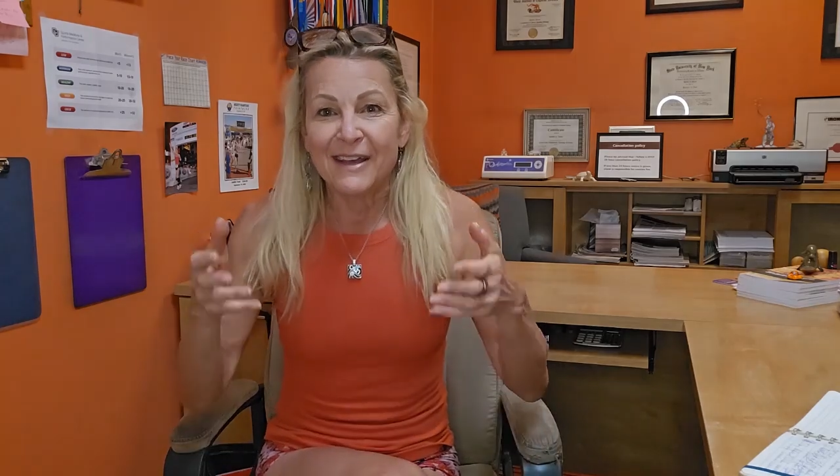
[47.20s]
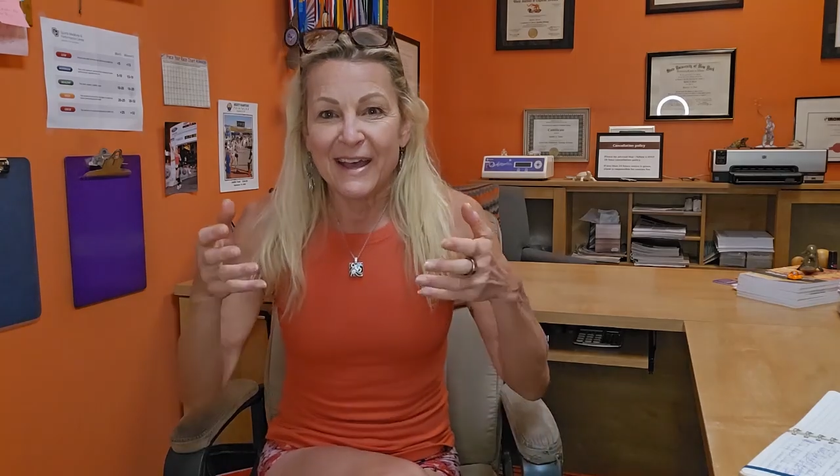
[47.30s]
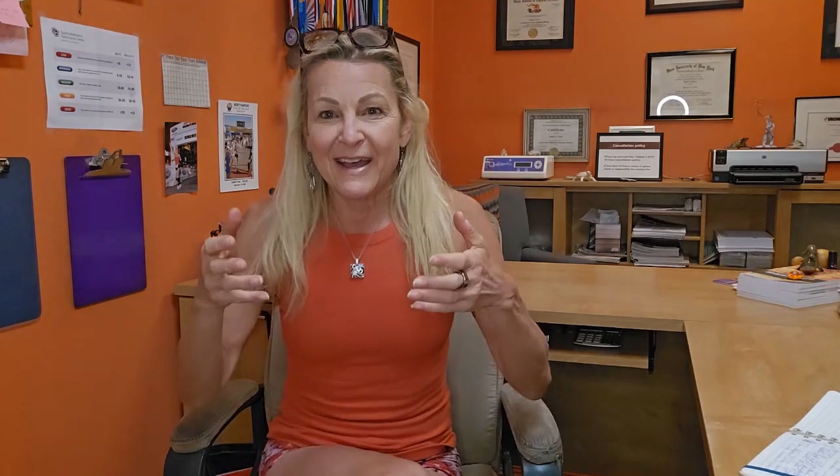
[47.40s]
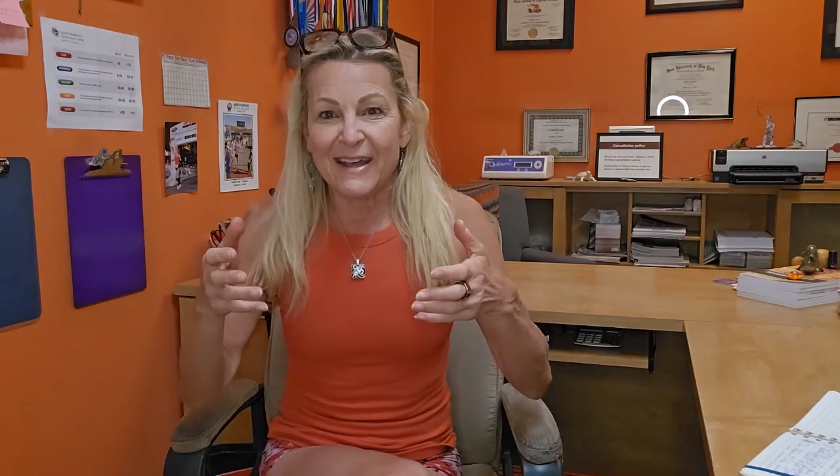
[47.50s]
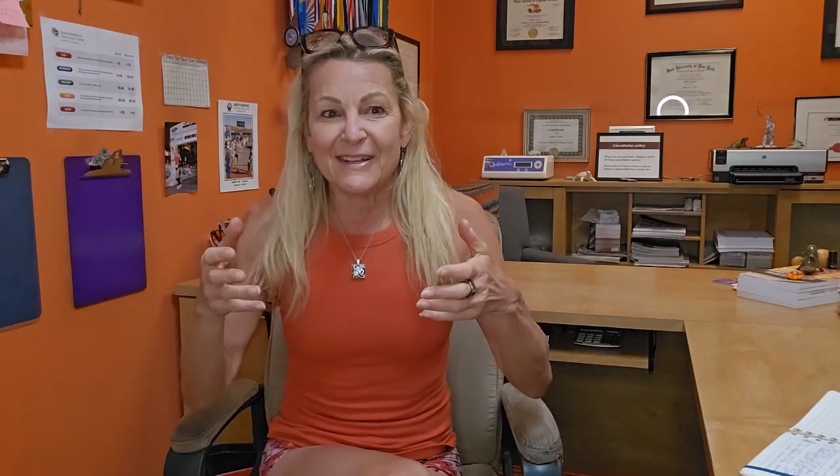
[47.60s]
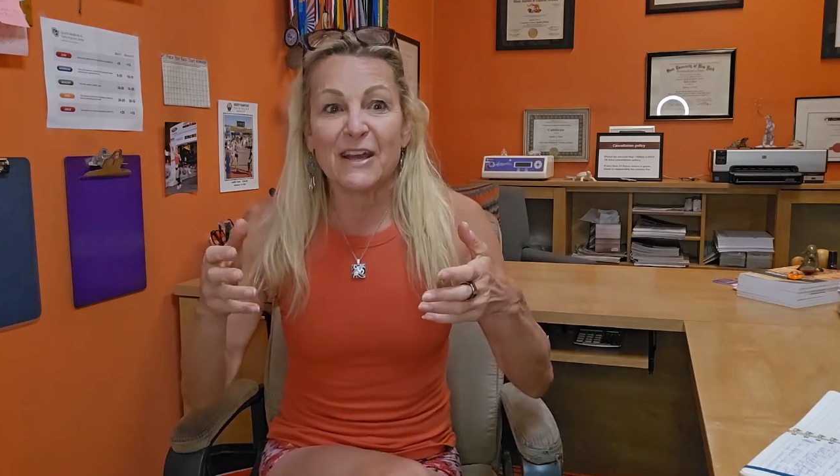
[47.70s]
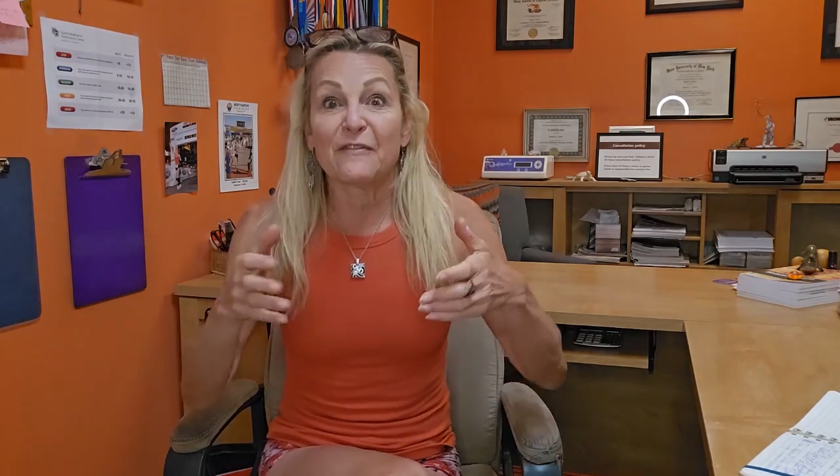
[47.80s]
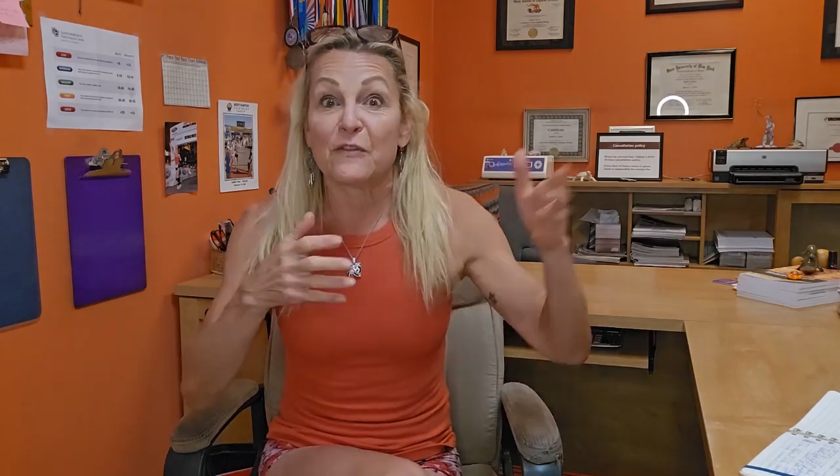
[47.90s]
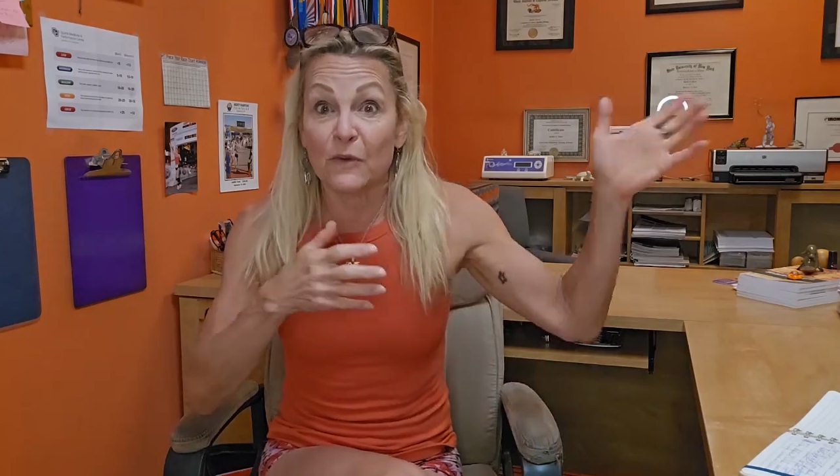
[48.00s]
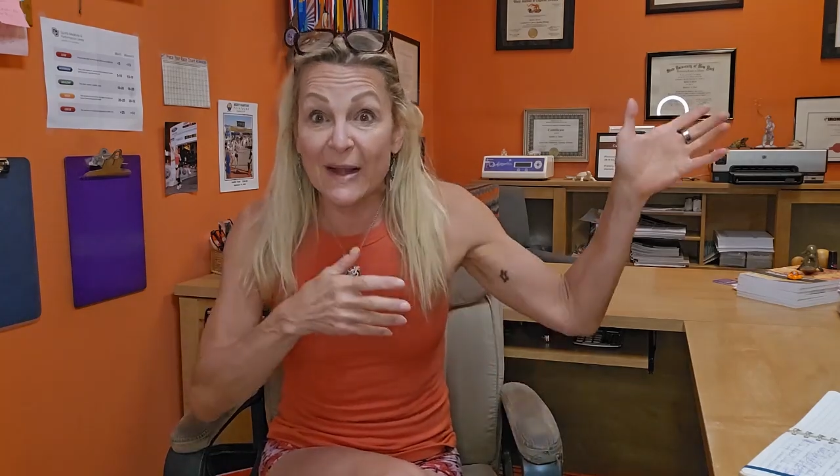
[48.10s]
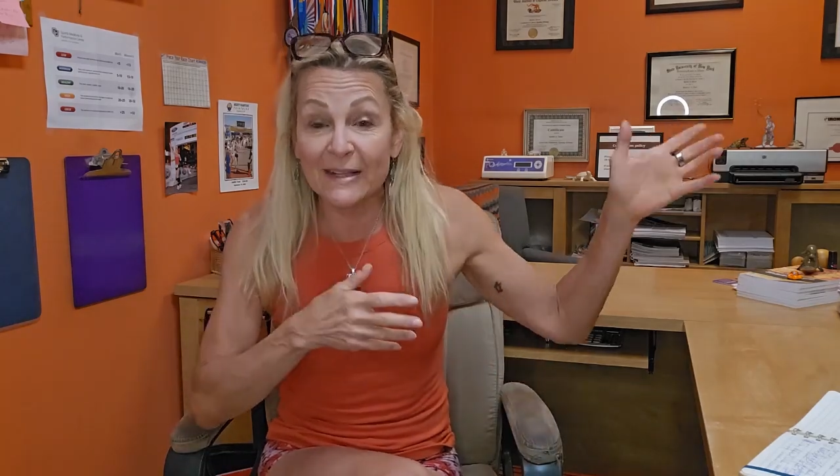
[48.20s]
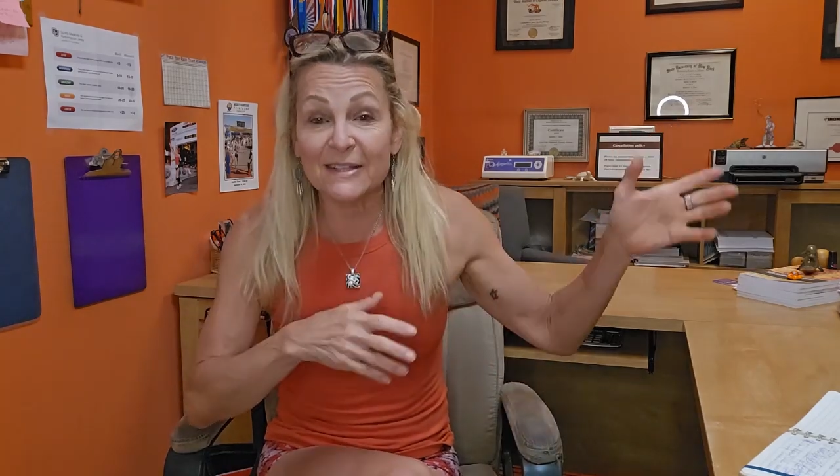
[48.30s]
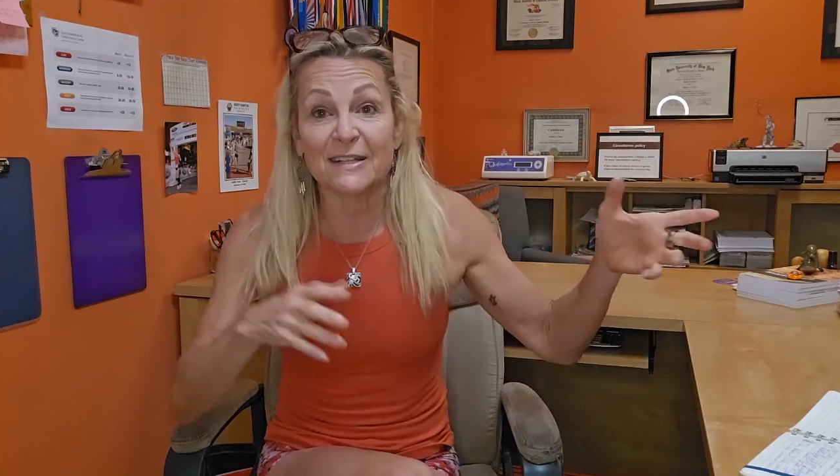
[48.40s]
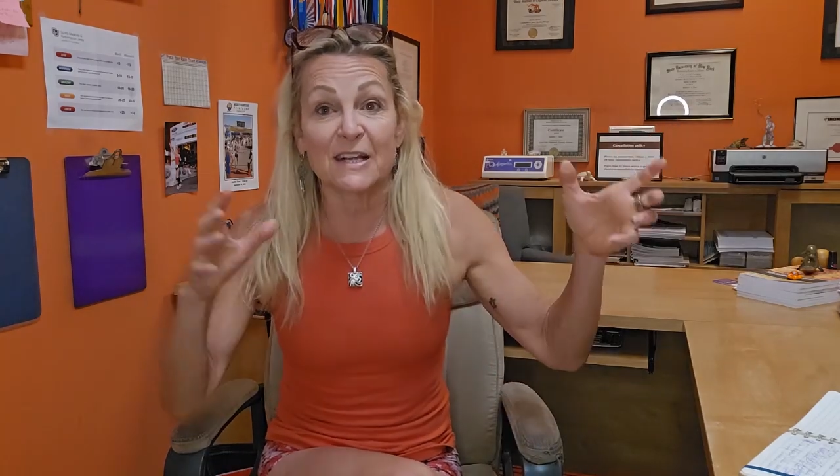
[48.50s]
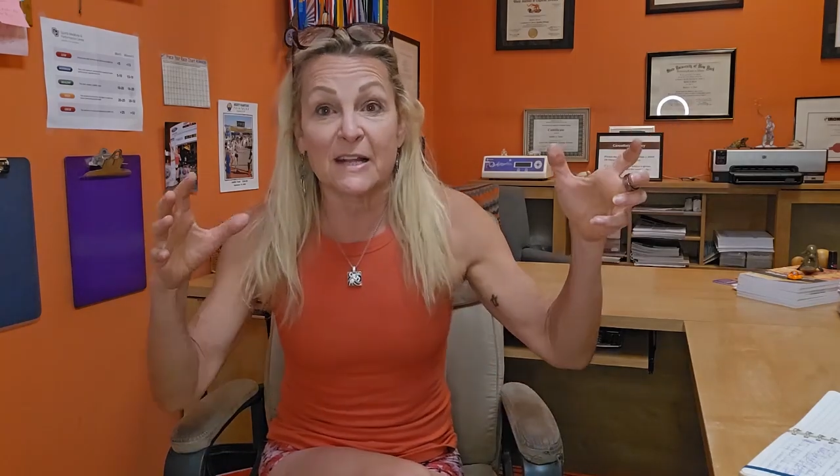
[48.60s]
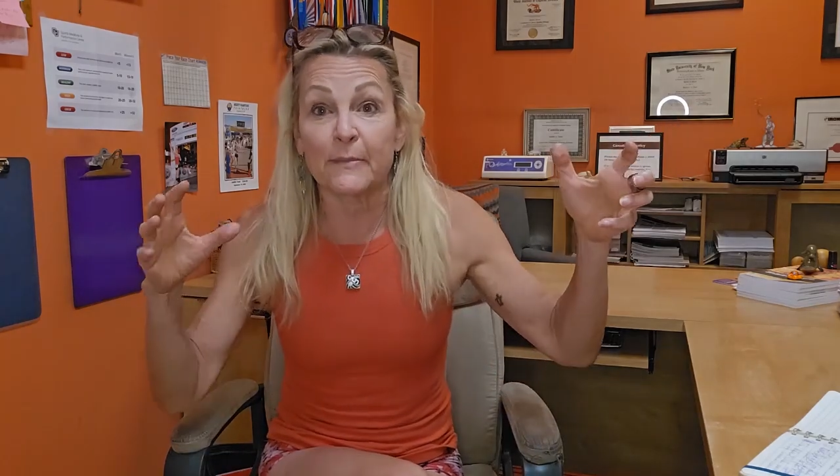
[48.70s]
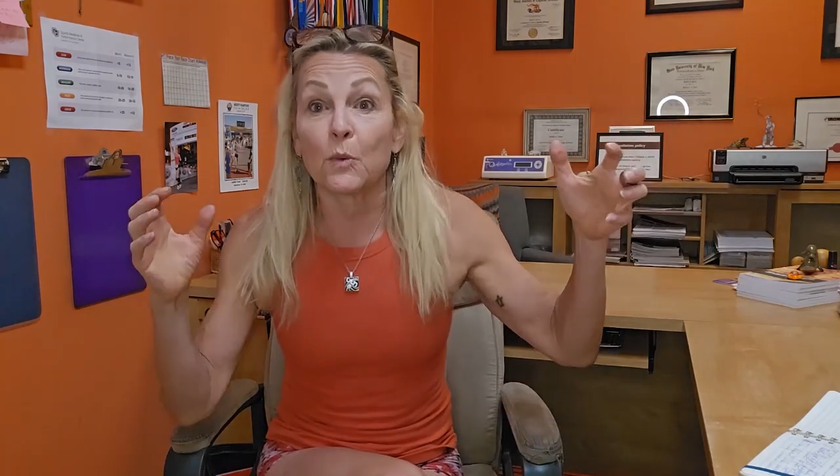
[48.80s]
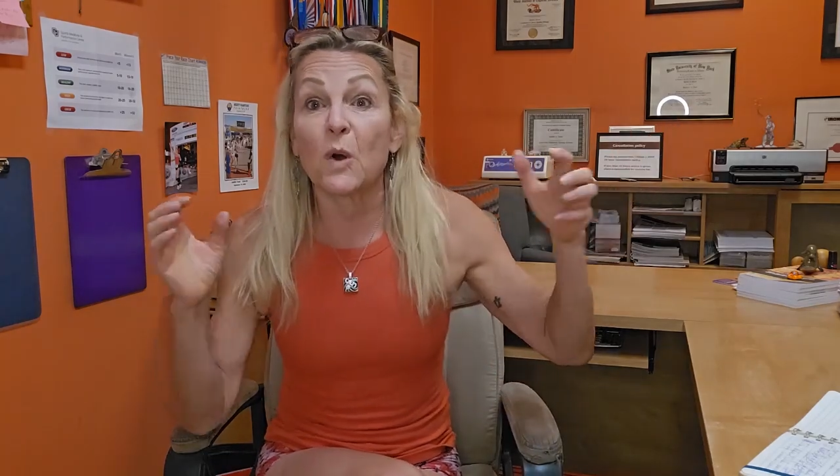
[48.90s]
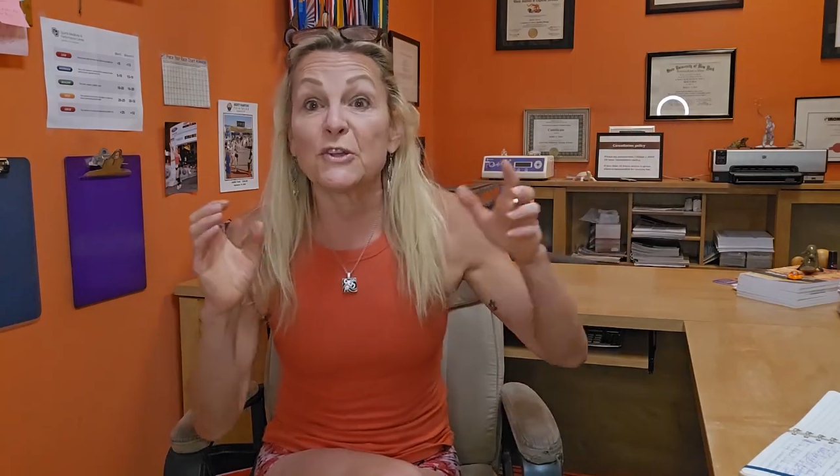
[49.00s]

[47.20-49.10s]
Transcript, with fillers: And if you've already listened to number one,